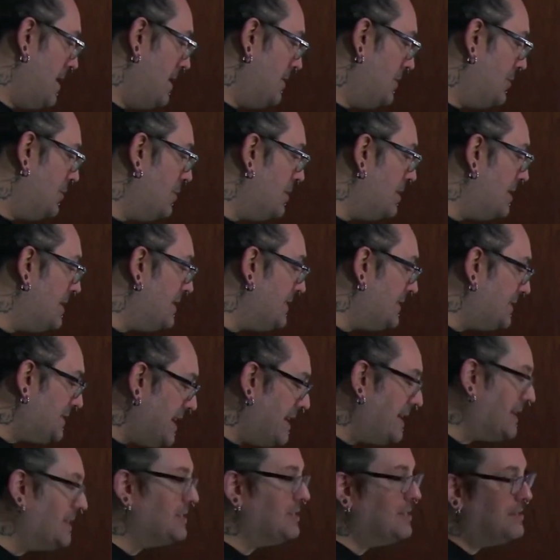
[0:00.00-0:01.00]
2 to the
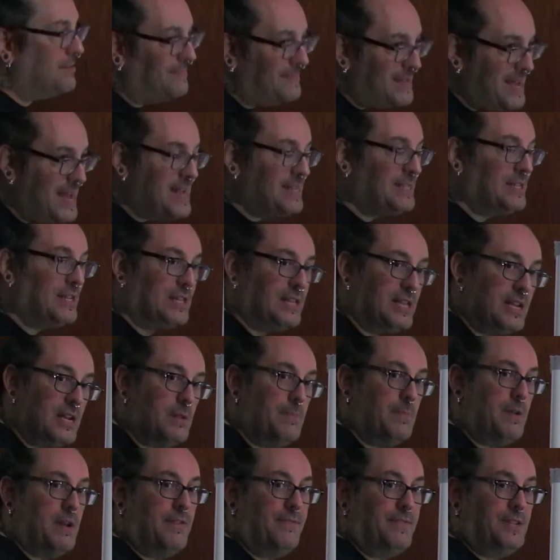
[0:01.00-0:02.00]
6th, it's a little
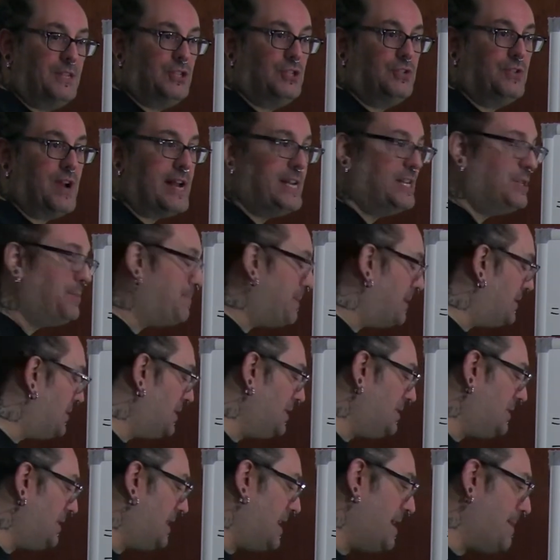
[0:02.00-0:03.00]
bit of a stretch, but
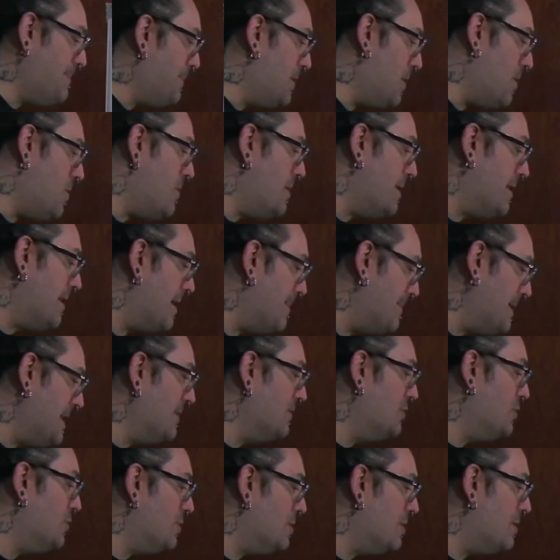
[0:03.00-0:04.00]
just keep going. I
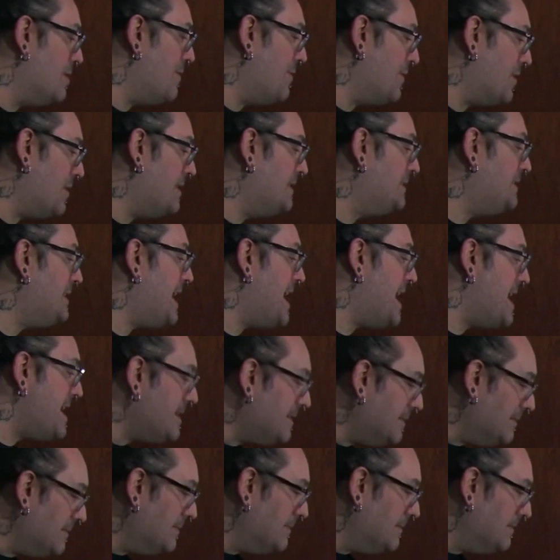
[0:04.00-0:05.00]
mean, 2 to the 3rd is 8,